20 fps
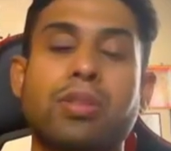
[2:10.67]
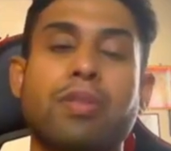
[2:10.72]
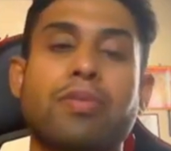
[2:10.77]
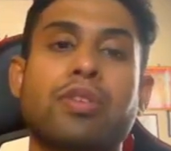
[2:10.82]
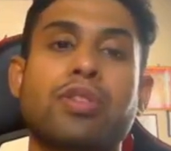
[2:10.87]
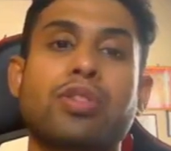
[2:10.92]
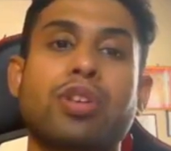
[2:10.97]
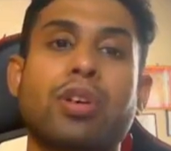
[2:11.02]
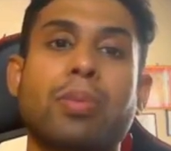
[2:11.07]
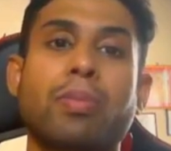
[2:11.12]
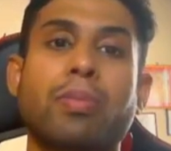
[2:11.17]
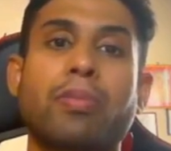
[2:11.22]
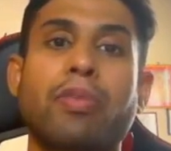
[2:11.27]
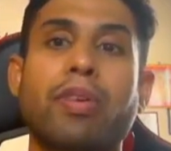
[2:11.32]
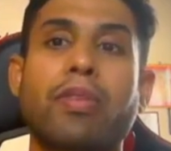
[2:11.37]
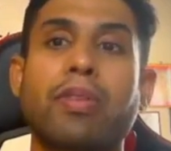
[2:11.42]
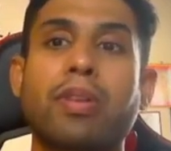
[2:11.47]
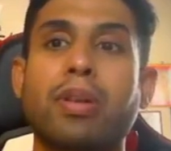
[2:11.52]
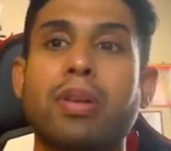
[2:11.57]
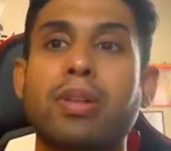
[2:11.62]
of the job, we
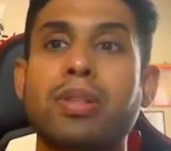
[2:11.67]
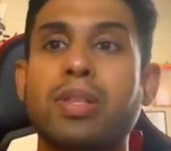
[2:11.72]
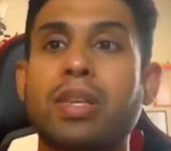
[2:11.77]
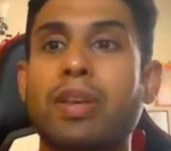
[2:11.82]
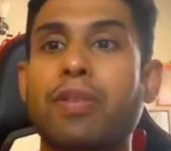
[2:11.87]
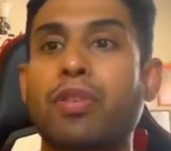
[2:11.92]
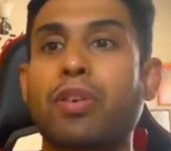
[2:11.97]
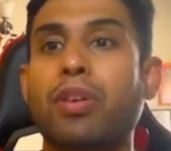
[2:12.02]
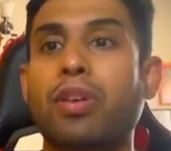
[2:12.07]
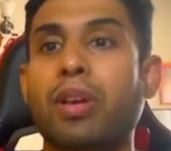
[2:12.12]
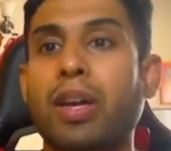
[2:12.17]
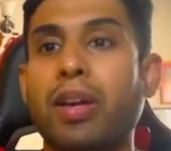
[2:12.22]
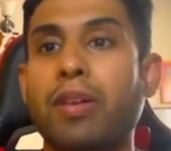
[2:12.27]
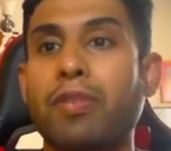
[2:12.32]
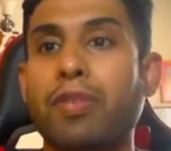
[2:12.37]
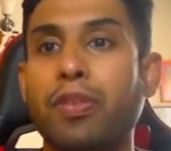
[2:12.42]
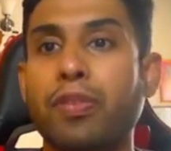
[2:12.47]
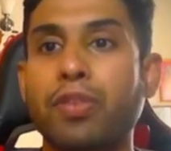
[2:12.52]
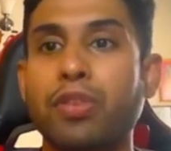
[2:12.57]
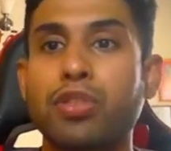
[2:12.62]
will see if you're a right
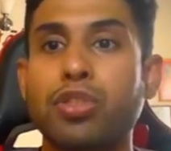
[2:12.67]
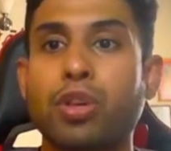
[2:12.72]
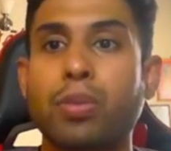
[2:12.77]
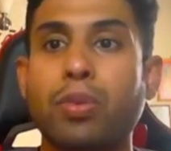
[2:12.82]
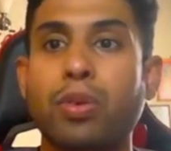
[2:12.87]
fit for the job